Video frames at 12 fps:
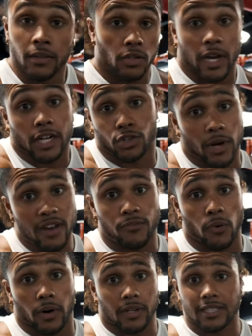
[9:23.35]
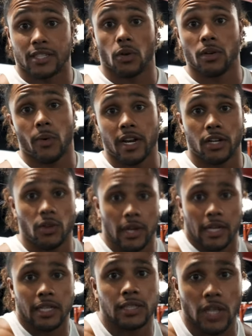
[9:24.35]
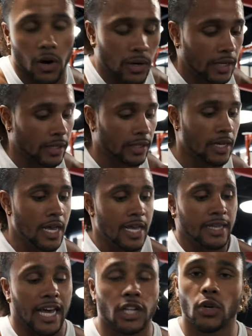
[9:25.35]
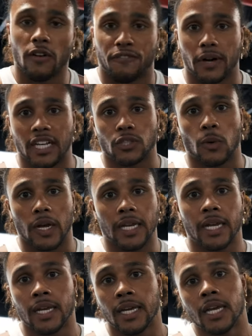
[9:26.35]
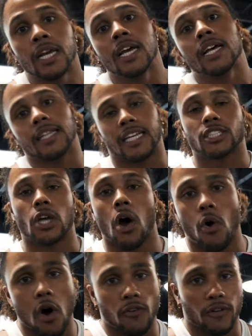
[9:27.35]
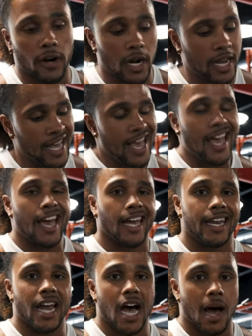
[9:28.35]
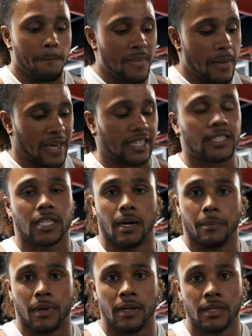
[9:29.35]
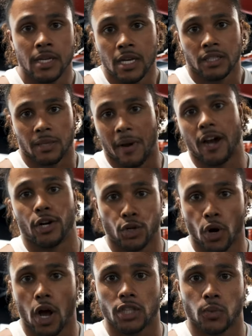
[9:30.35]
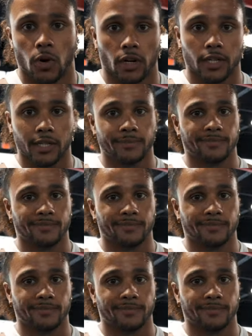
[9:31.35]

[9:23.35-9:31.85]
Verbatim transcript: You got to train for it. It's the only way to do it. So that'll do it for this one. Let's go over and uh, mimic some some iron cross work.